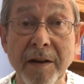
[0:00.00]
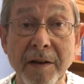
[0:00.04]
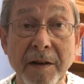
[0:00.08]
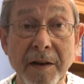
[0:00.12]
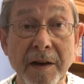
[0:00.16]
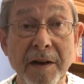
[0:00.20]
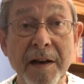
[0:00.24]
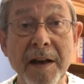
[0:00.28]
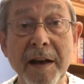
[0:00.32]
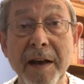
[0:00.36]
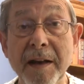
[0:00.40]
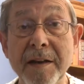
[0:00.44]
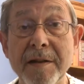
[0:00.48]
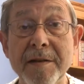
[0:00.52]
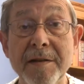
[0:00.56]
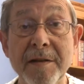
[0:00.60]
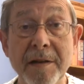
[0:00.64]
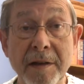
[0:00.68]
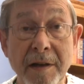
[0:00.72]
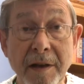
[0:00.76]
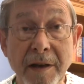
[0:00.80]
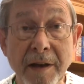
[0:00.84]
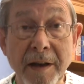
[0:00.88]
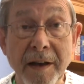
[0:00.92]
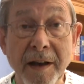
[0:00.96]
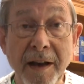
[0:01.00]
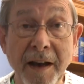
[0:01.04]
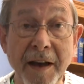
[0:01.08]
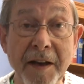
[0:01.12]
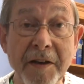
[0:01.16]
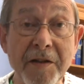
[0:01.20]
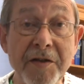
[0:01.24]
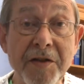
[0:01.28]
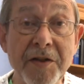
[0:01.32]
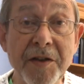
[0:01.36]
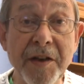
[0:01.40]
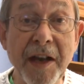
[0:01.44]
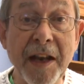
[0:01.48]
the kids
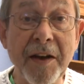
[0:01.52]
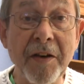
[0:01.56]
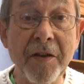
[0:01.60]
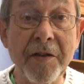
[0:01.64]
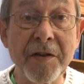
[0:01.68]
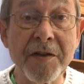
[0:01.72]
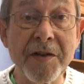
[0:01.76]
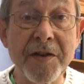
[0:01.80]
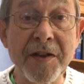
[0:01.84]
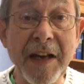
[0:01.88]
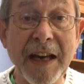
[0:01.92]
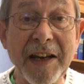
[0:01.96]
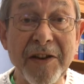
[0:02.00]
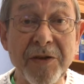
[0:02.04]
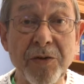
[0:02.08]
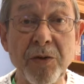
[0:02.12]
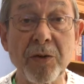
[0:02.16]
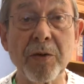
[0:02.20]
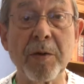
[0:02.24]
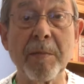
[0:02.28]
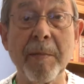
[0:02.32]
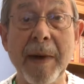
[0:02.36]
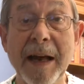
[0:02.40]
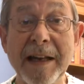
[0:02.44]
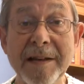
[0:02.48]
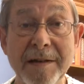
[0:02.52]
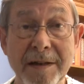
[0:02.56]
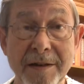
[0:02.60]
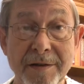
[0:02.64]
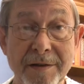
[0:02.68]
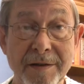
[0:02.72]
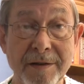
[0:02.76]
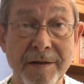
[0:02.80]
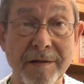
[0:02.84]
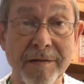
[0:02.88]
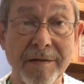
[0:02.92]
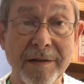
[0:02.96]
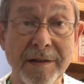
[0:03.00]
instead on sexual
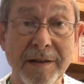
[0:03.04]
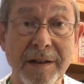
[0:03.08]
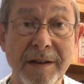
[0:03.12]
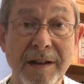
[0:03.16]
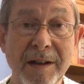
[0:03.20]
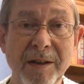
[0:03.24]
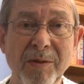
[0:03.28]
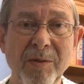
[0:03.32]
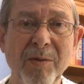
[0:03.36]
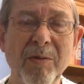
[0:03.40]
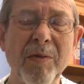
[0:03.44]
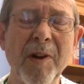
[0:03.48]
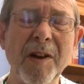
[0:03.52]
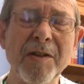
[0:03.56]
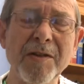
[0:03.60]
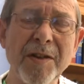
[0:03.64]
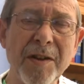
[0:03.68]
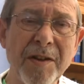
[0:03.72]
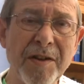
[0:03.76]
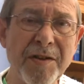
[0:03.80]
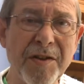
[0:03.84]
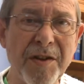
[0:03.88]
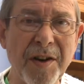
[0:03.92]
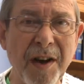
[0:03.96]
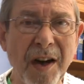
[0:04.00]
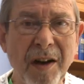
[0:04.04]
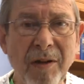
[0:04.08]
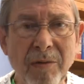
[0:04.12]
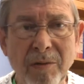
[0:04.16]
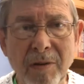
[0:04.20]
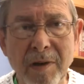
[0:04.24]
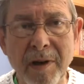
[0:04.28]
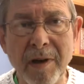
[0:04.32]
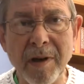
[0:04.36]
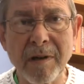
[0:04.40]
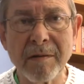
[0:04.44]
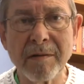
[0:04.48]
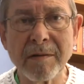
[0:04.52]
matters. What a
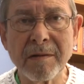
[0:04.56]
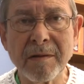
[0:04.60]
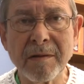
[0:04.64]
joke.